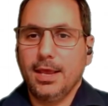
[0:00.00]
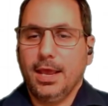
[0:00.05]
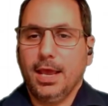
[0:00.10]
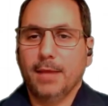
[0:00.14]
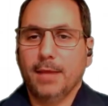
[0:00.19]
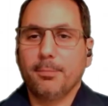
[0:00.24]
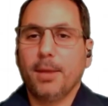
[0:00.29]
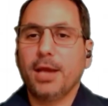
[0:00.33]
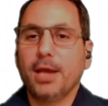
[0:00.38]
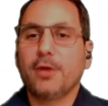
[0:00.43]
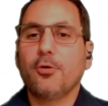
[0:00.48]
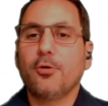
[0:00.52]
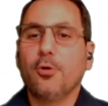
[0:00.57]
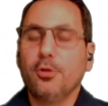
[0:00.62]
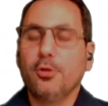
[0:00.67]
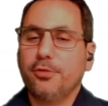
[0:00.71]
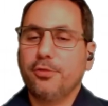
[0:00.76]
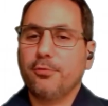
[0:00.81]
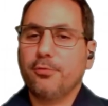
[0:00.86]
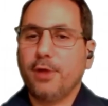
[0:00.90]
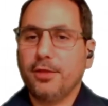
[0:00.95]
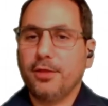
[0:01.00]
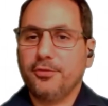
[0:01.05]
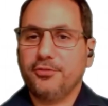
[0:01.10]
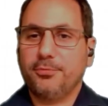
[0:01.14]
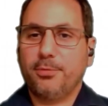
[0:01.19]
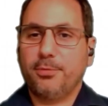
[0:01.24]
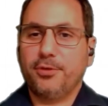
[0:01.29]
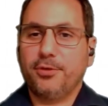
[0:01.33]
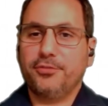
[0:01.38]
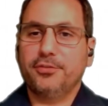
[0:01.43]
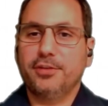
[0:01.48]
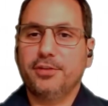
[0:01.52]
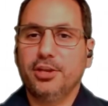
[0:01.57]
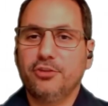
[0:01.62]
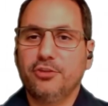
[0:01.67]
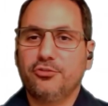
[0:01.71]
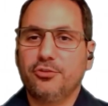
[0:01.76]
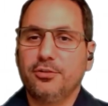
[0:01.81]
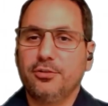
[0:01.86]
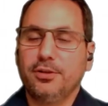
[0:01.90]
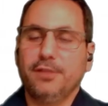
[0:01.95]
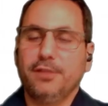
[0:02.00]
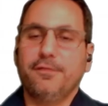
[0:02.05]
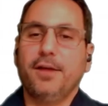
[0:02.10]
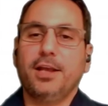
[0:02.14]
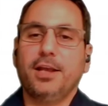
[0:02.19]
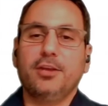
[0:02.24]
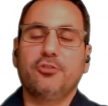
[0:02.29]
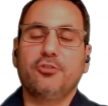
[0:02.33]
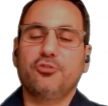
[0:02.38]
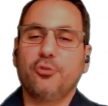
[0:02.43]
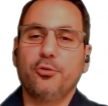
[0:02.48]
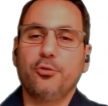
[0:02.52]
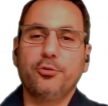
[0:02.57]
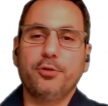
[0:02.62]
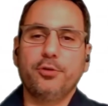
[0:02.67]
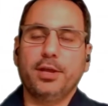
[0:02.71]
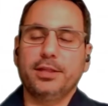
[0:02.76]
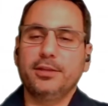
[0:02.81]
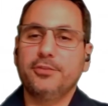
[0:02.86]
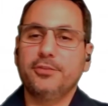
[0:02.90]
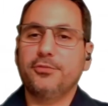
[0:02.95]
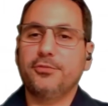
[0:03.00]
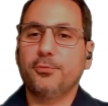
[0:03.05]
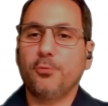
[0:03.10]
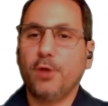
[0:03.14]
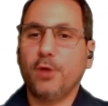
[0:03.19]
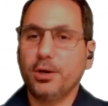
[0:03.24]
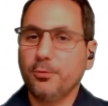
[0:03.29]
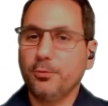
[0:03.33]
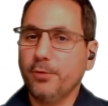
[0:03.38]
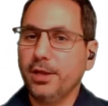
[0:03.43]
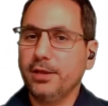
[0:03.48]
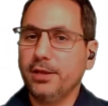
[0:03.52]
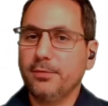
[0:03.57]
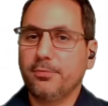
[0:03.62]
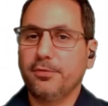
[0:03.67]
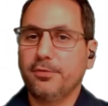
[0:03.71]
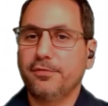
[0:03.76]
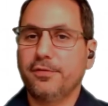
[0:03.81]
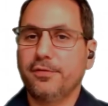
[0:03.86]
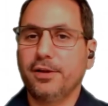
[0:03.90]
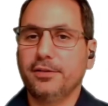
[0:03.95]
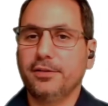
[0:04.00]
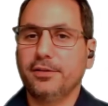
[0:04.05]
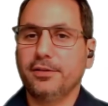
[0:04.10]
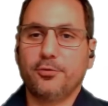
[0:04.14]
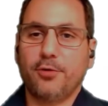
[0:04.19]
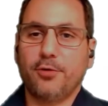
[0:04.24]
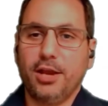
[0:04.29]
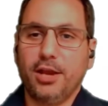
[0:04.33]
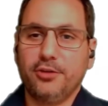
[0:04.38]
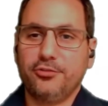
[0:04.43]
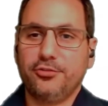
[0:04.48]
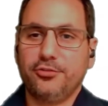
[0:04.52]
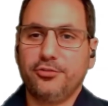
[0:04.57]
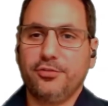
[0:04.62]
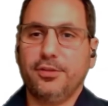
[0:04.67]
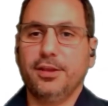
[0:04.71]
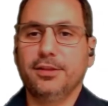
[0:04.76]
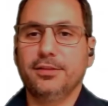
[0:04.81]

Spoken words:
And my goal throughout this presentation, if I could show you at least one way to prevent a crash,